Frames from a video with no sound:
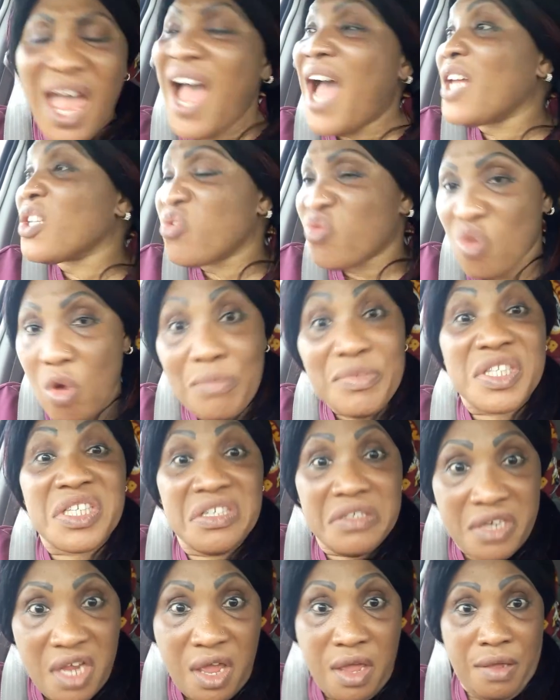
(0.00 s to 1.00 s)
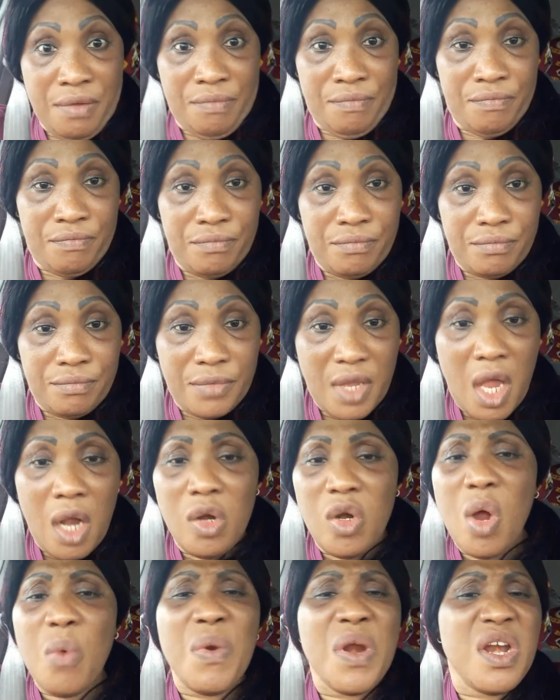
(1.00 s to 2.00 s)
As from today,
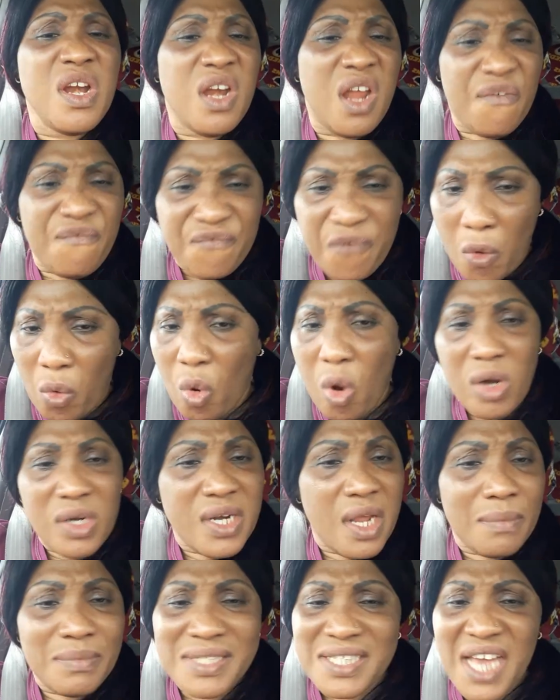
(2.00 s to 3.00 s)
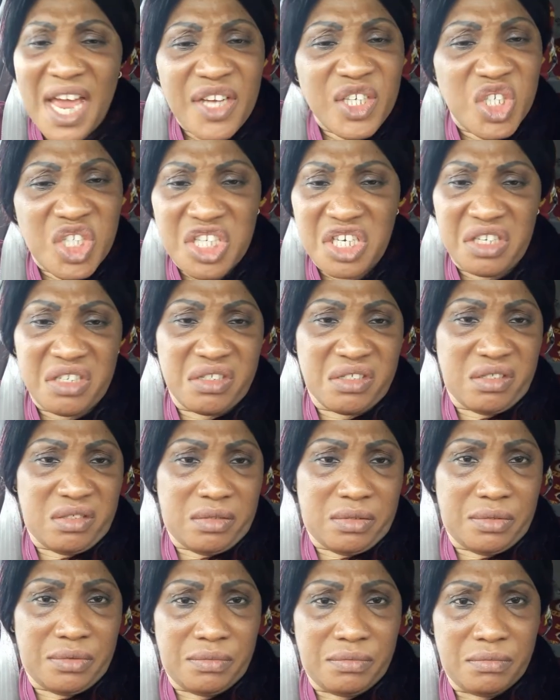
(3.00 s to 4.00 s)
let we left for call them side
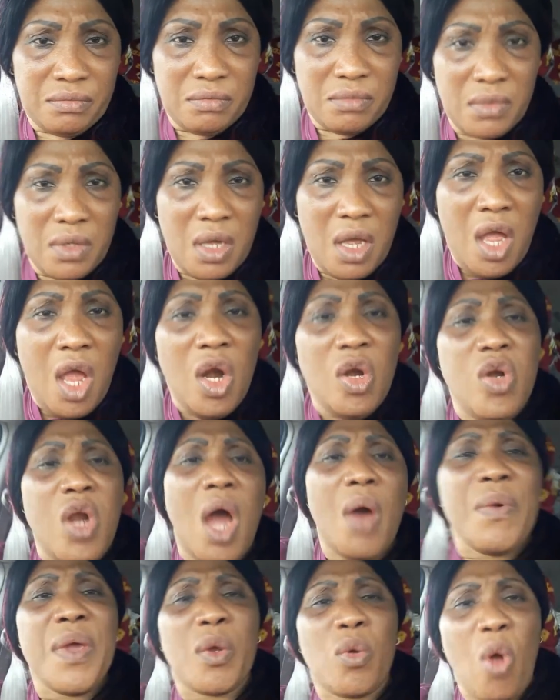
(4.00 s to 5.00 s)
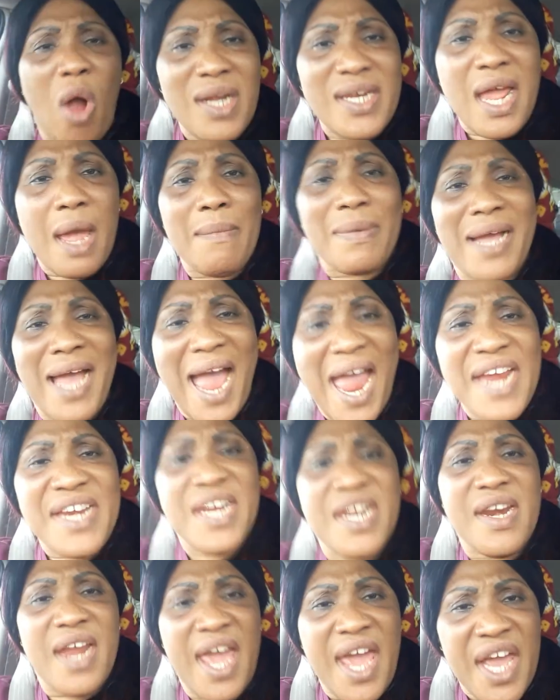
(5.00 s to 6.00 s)
chicks. Lord, we call them
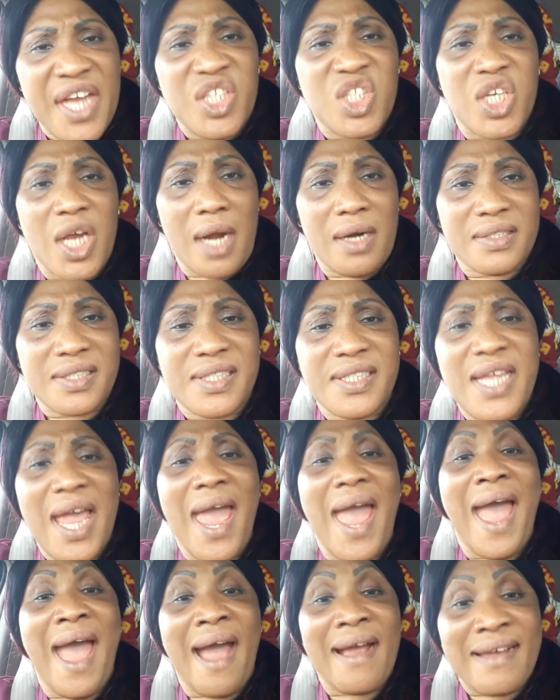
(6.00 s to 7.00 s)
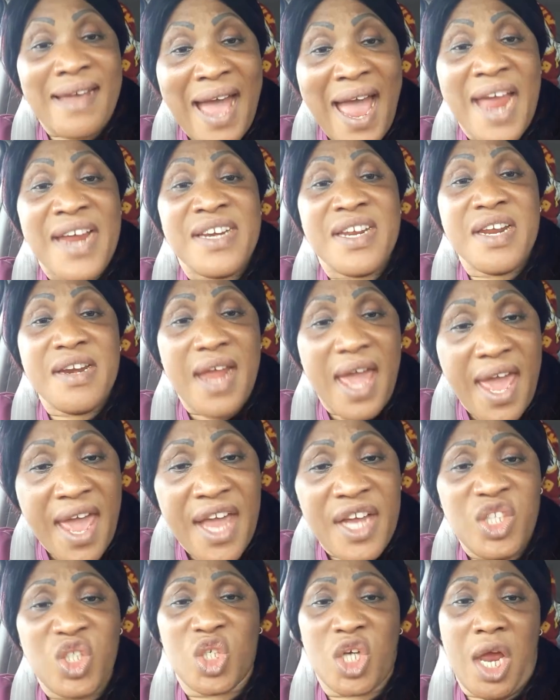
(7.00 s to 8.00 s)
guiding angels. They are guiding
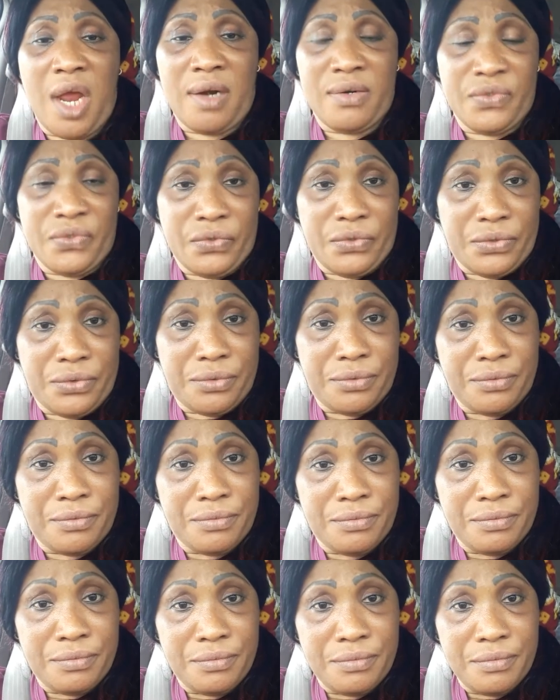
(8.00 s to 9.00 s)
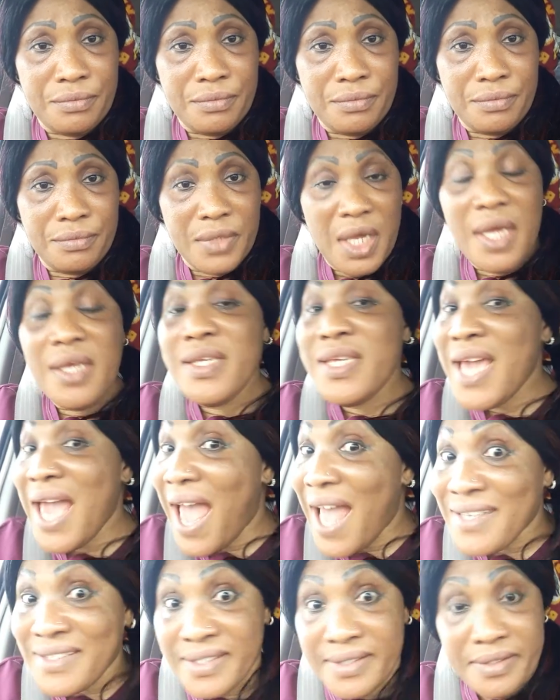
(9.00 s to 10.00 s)
angels.
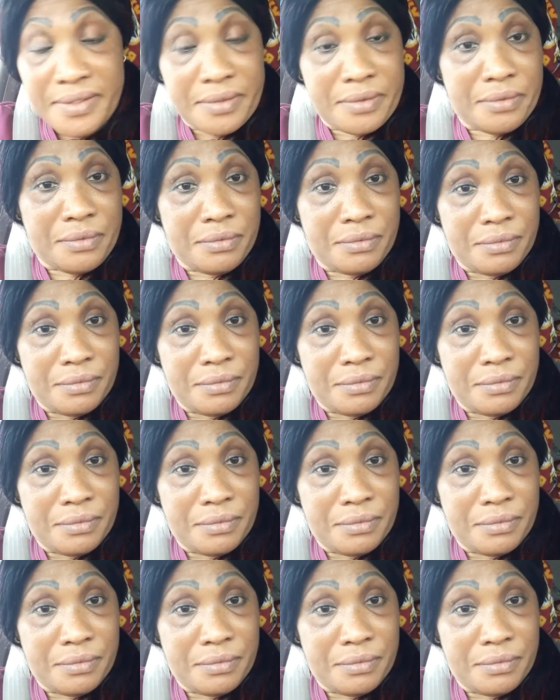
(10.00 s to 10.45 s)
Yes.